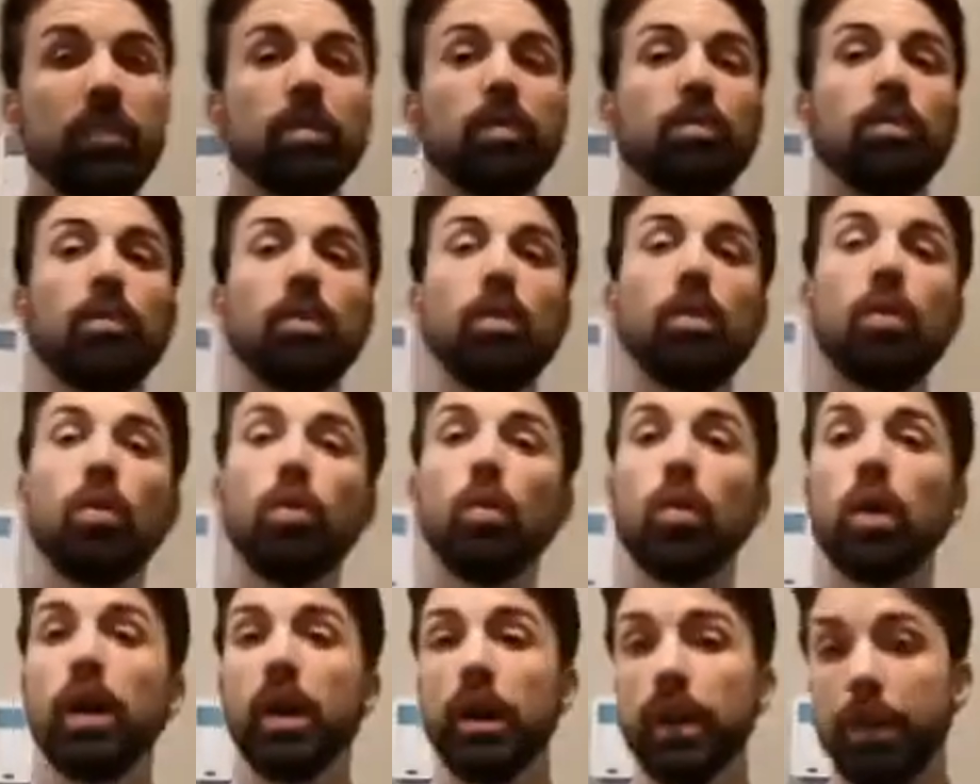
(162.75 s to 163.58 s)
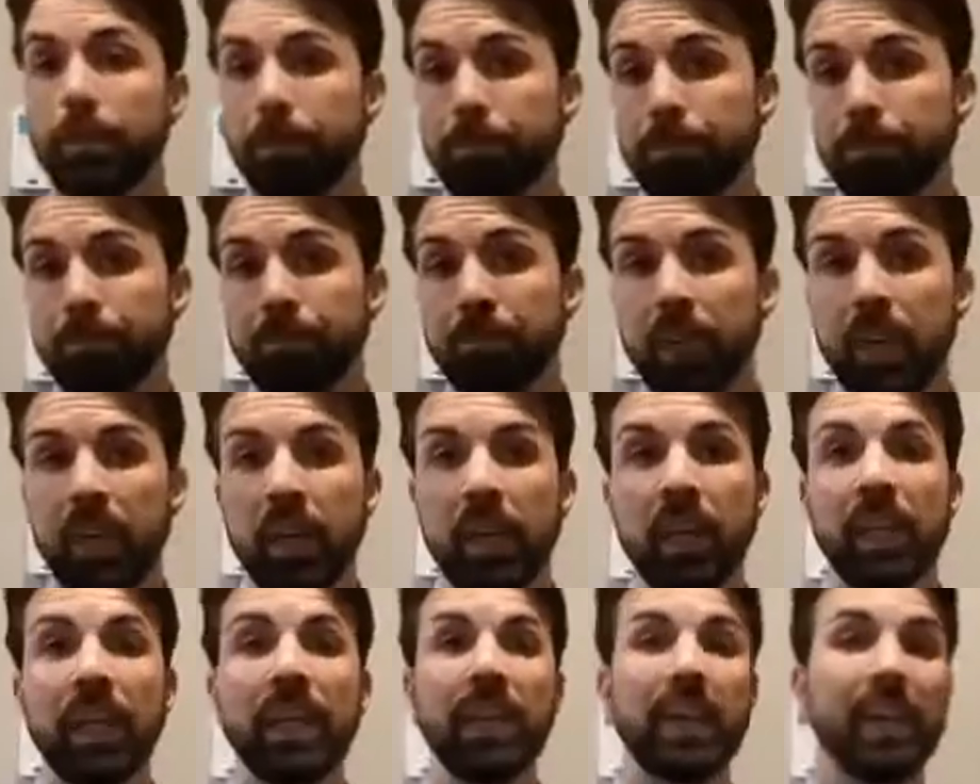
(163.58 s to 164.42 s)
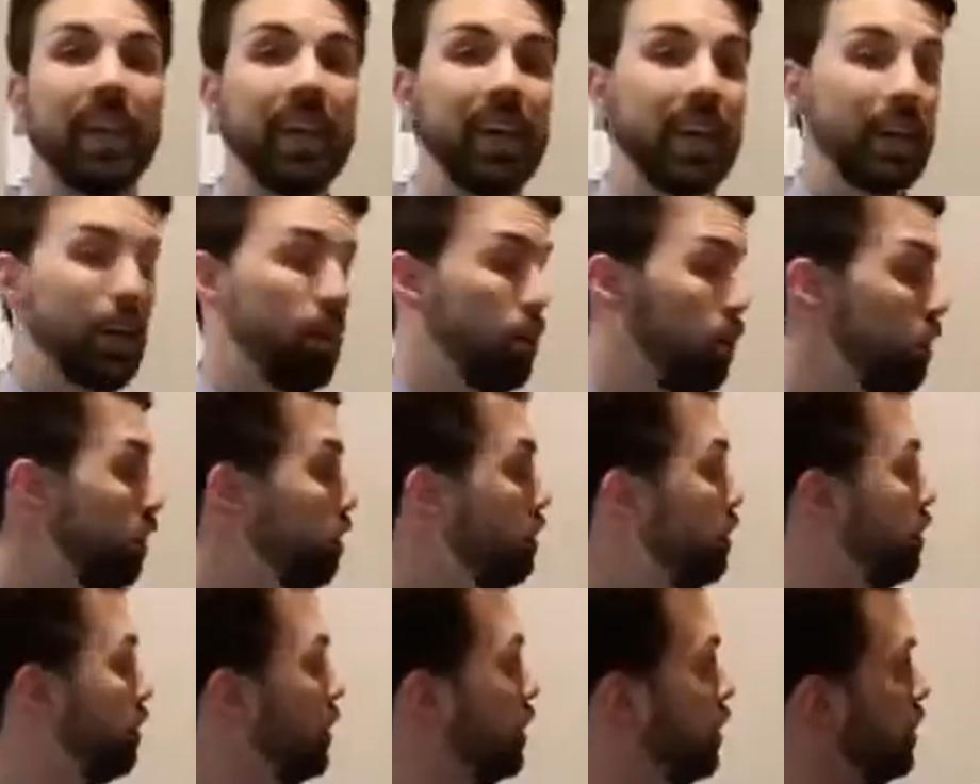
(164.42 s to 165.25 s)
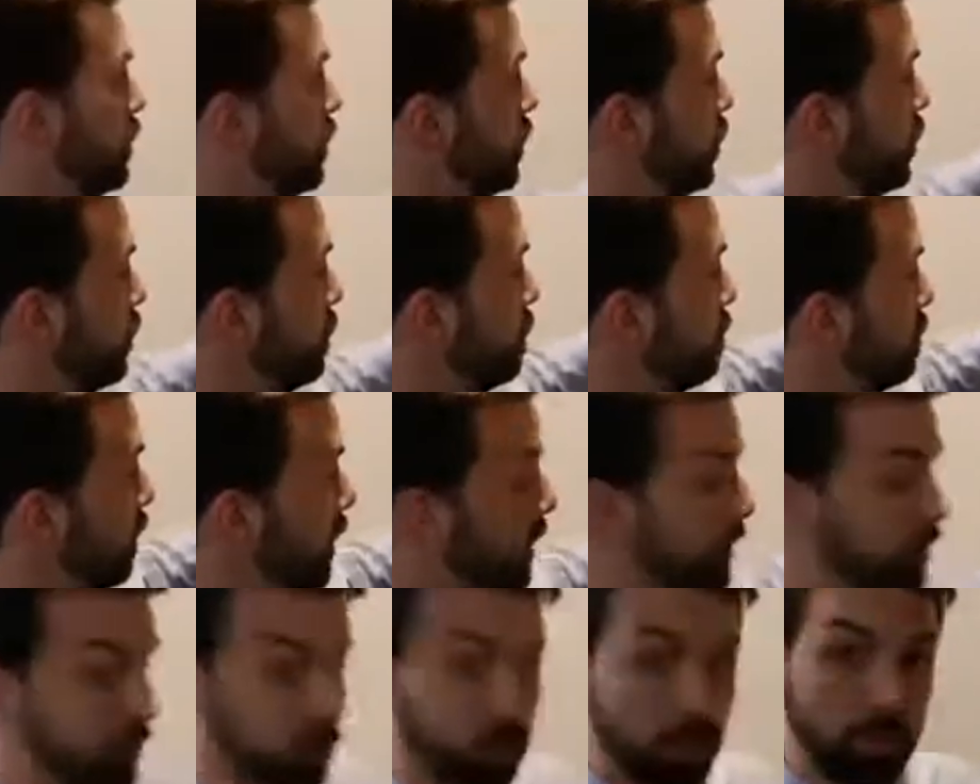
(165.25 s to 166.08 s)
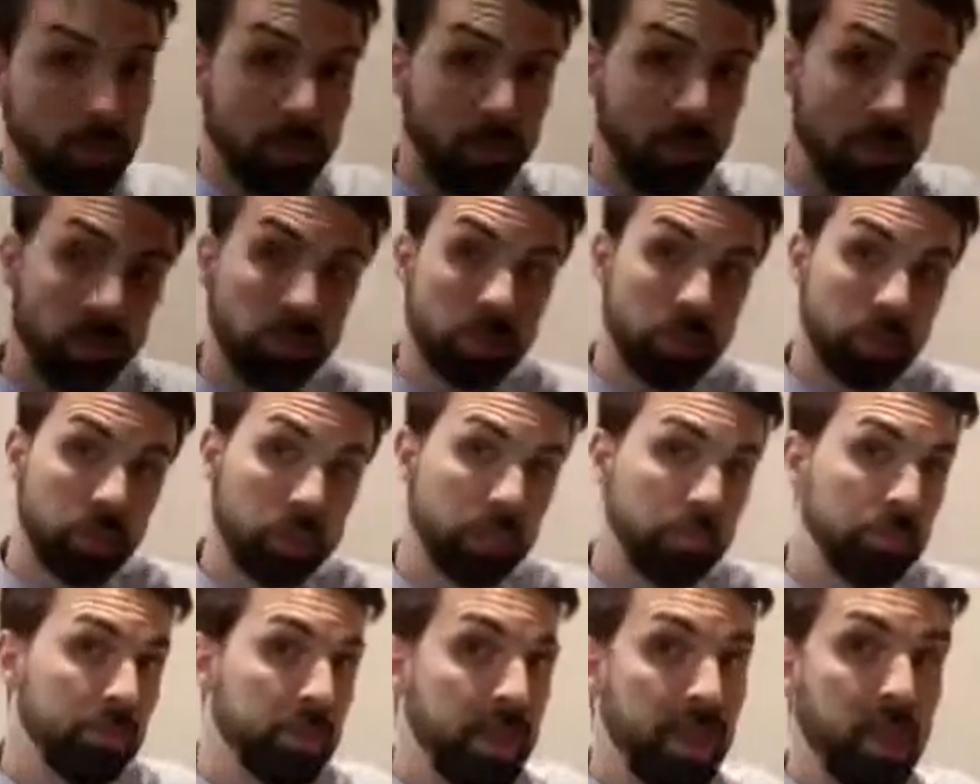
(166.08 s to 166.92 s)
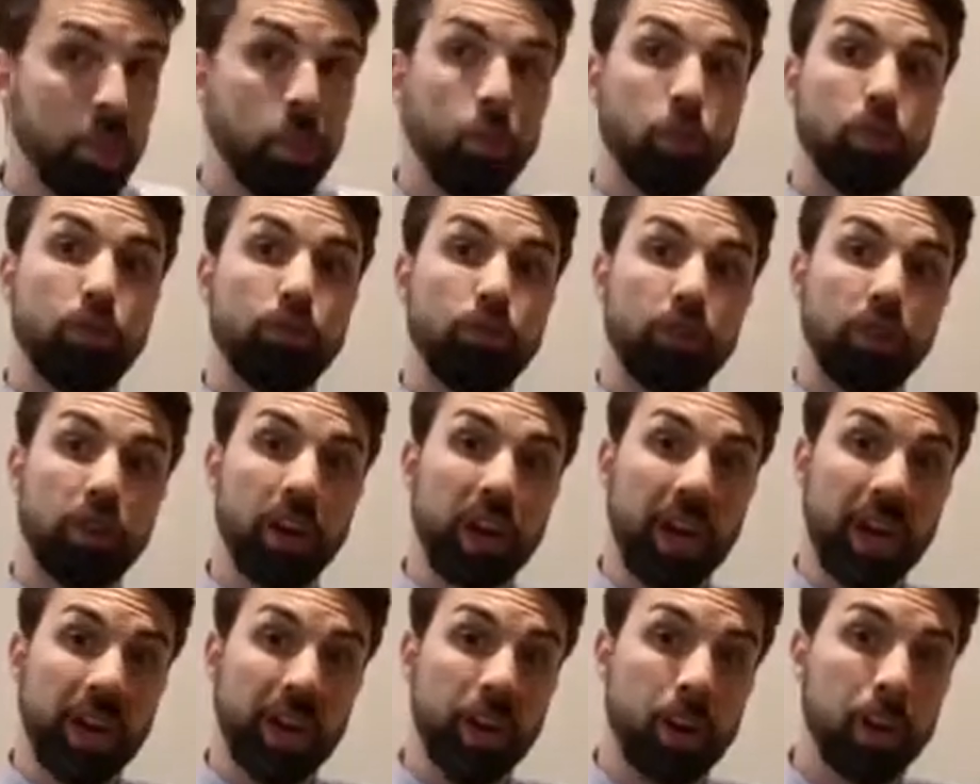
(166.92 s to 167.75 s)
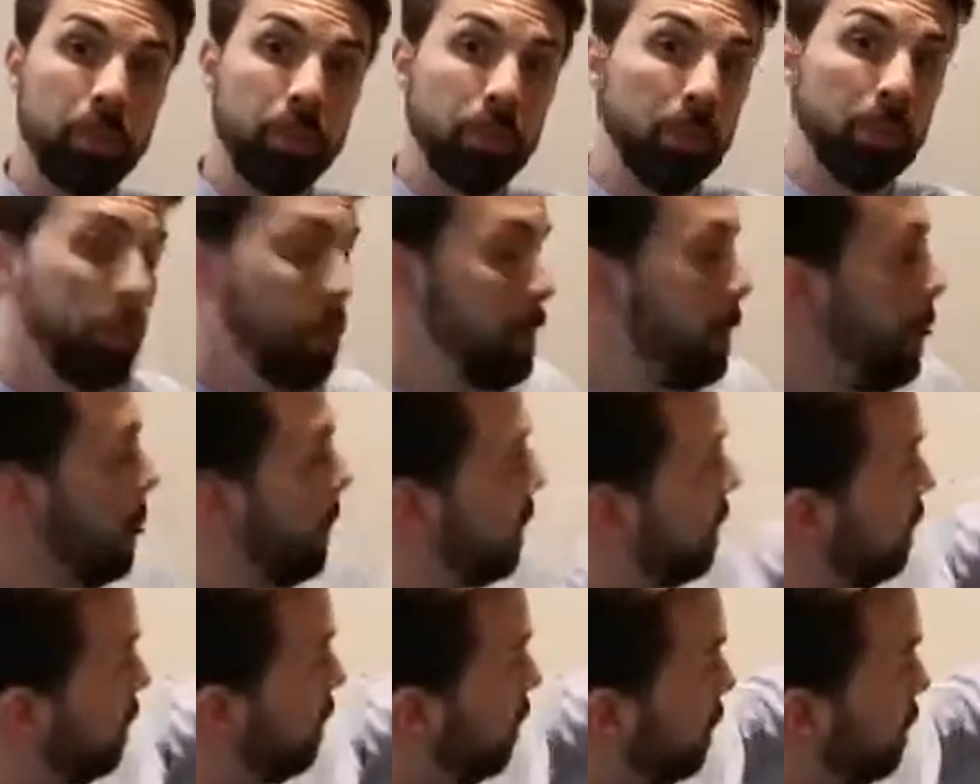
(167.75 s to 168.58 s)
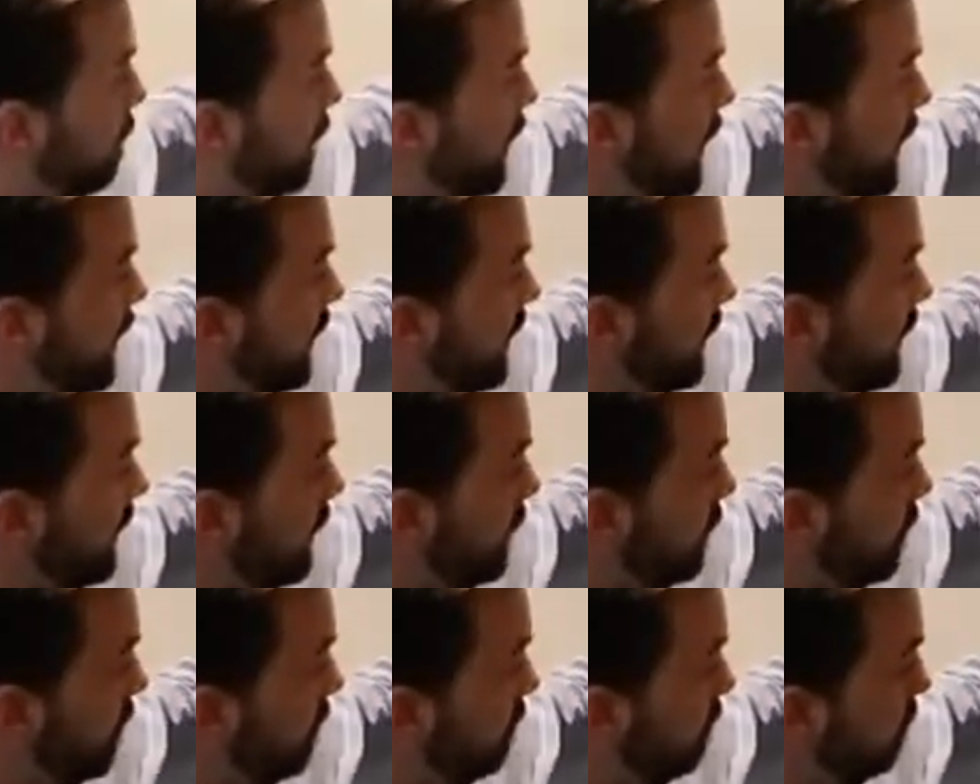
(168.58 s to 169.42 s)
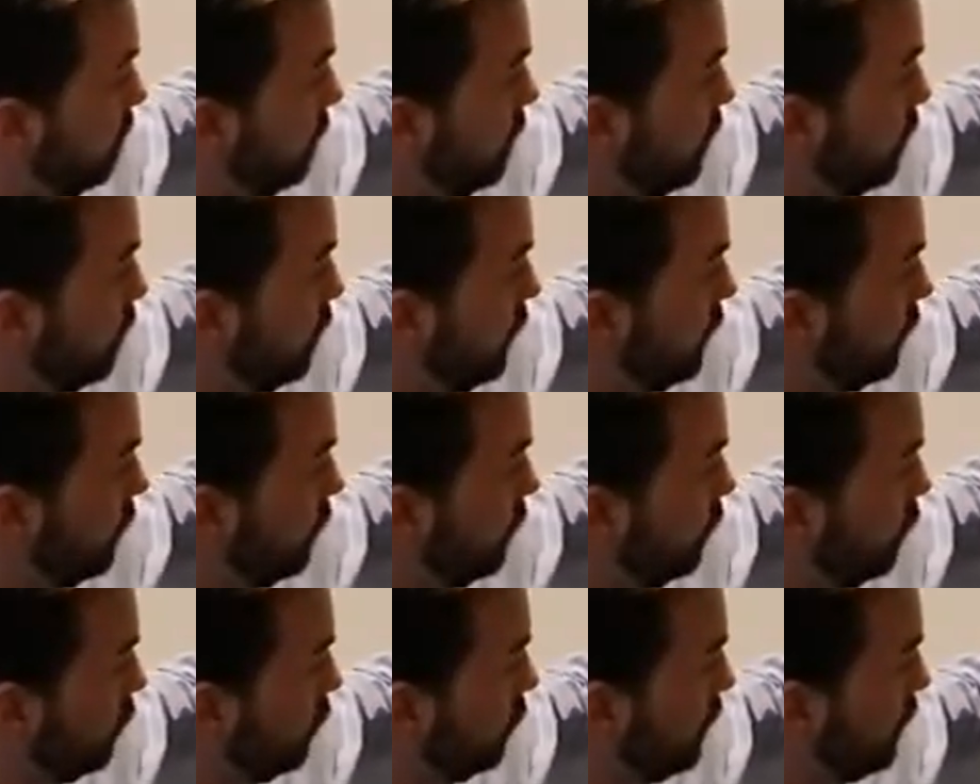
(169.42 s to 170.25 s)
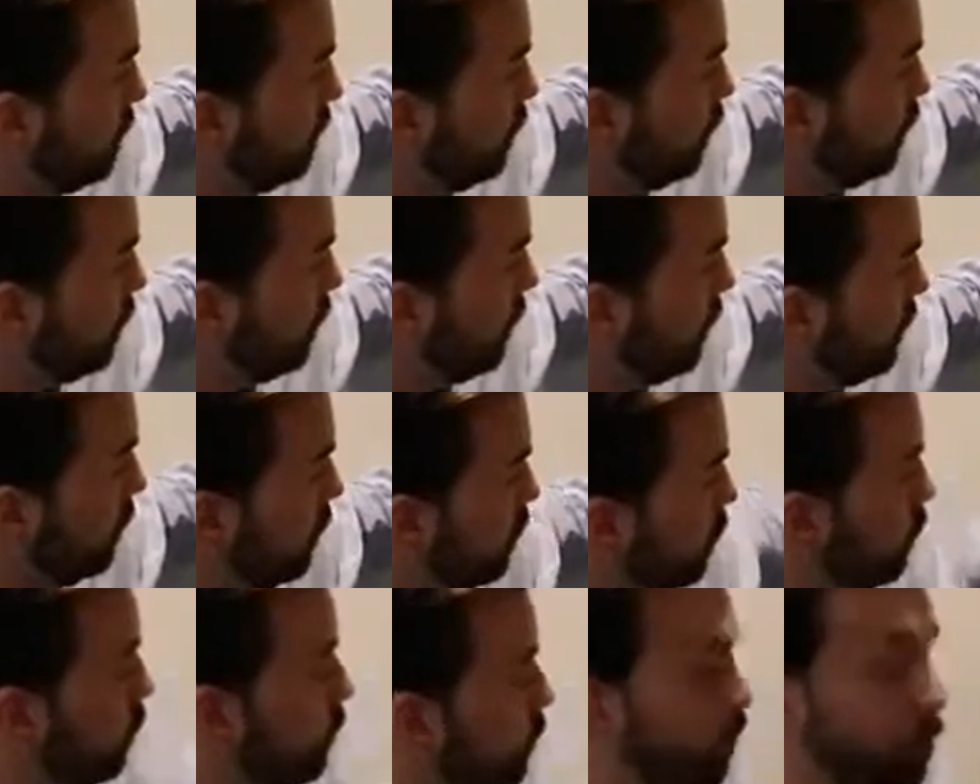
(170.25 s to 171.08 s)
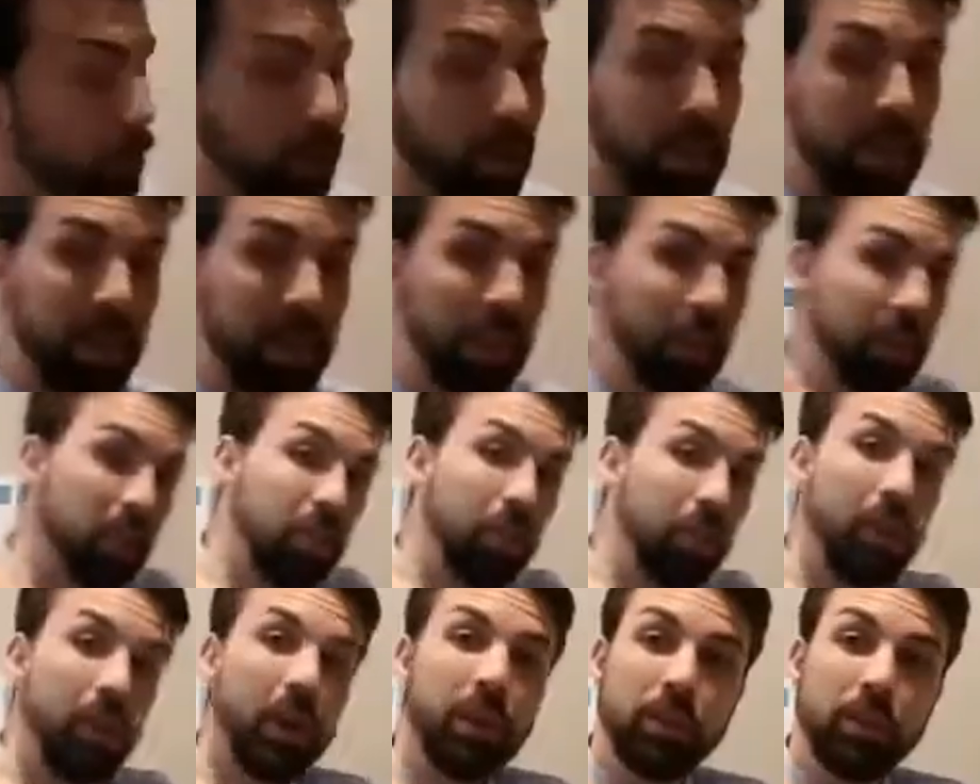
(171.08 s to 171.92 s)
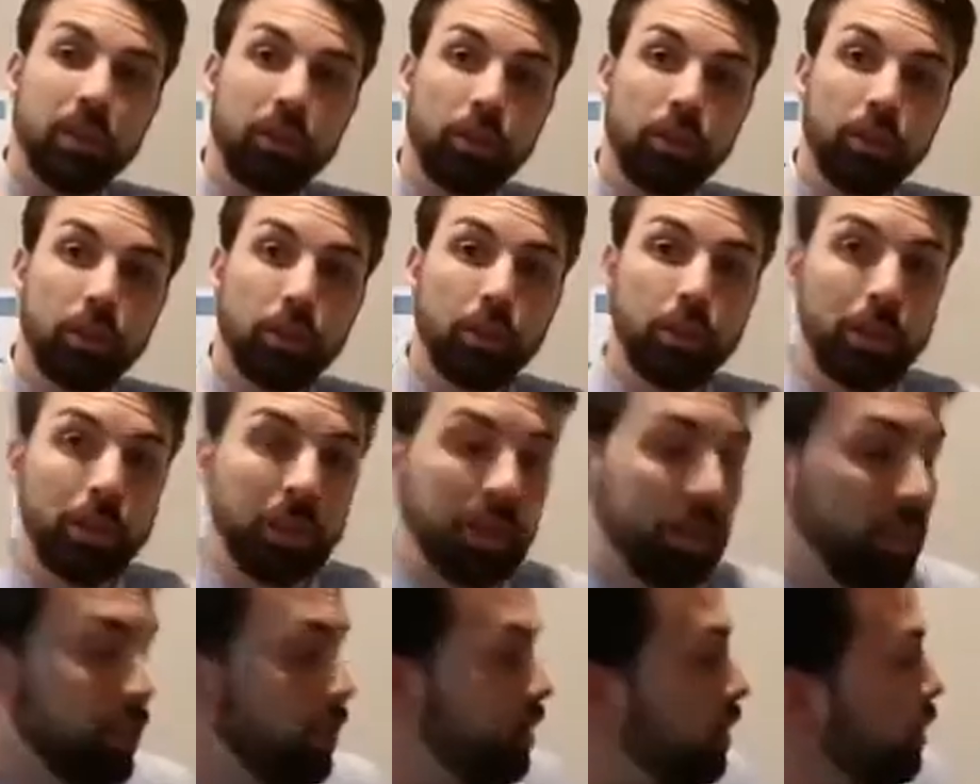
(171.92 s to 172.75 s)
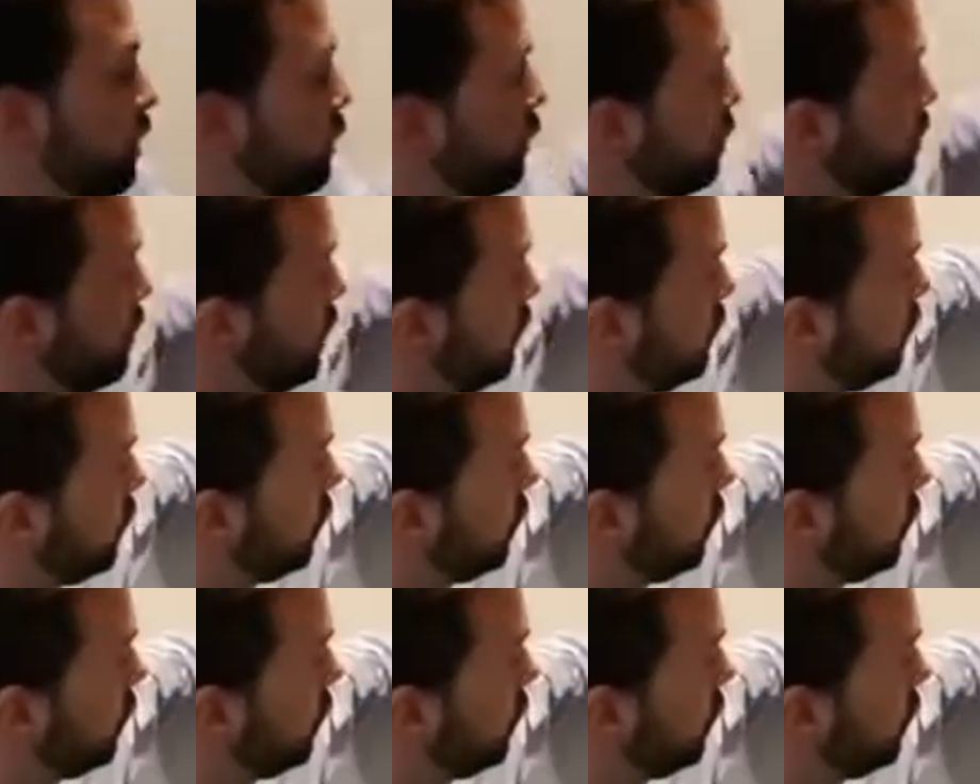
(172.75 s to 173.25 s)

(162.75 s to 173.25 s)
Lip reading: bends the wrong way. Now, your muscles that hold your head up are back here. The muscles in between the shoulder blades and around the shoulder blades, those